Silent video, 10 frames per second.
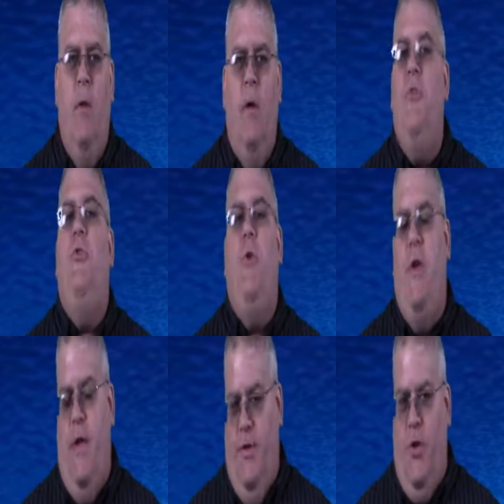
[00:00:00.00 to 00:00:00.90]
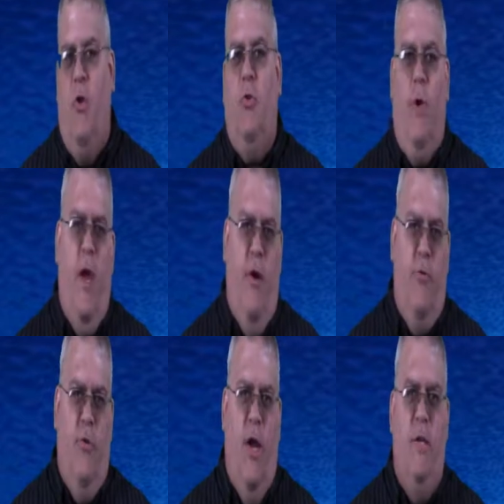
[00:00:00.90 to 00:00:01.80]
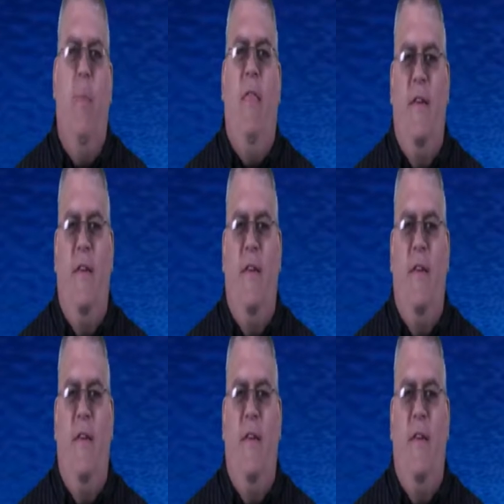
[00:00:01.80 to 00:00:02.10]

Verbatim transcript: And Judea is also characterized by the